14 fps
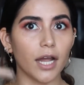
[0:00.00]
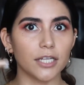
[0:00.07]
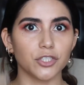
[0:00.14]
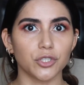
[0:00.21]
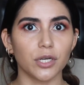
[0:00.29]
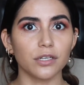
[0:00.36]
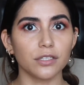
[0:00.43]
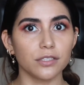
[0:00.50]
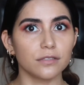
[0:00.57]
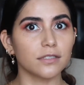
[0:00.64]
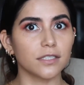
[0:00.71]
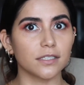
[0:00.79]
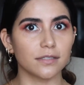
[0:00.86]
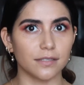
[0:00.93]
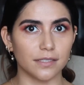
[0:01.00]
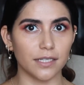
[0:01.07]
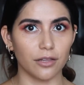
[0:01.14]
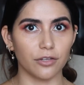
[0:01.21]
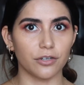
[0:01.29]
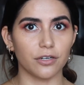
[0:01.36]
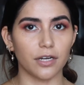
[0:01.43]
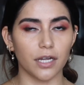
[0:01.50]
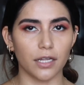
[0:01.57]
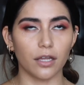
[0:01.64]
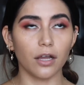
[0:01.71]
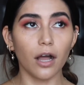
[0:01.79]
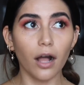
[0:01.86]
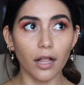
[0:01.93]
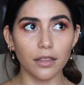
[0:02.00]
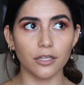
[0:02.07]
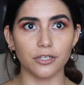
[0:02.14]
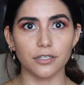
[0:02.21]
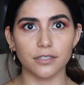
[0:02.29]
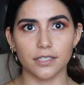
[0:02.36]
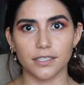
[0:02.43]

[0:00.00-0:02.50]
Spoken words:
I try to use a color